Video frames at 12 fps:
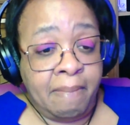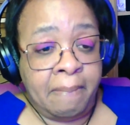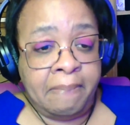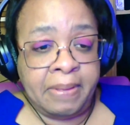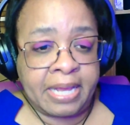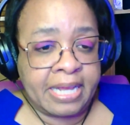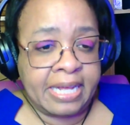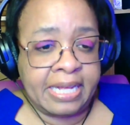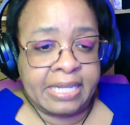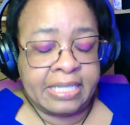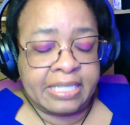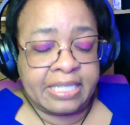
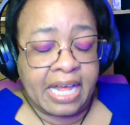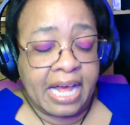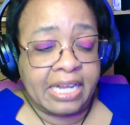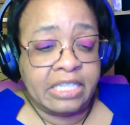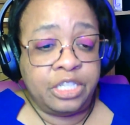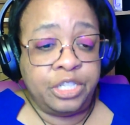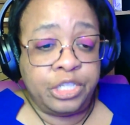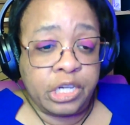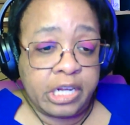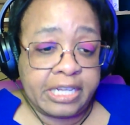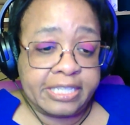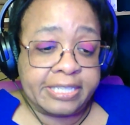because I
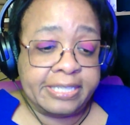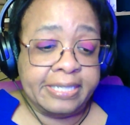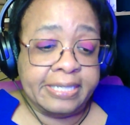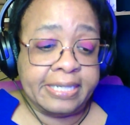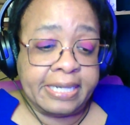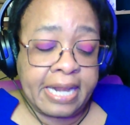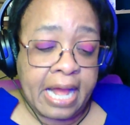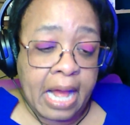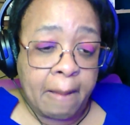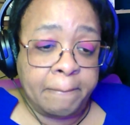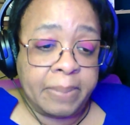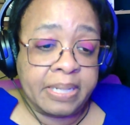just could
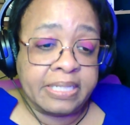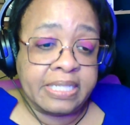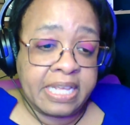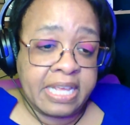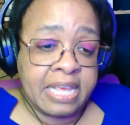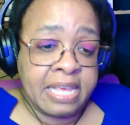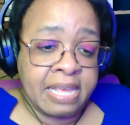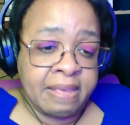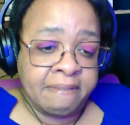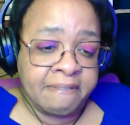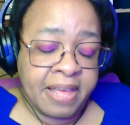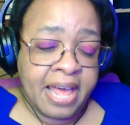not
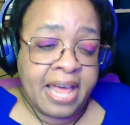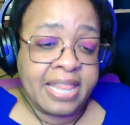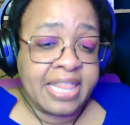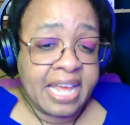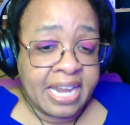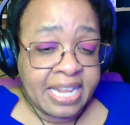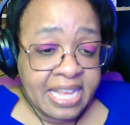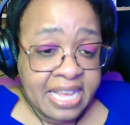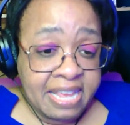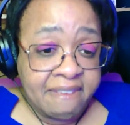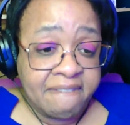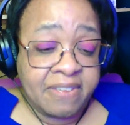believe that
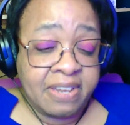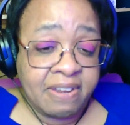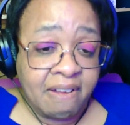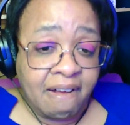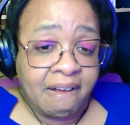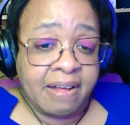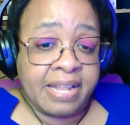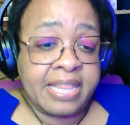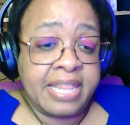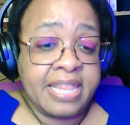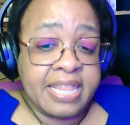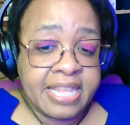even
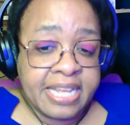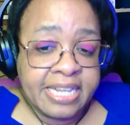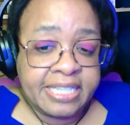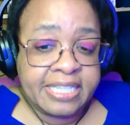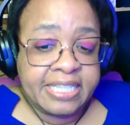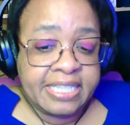on this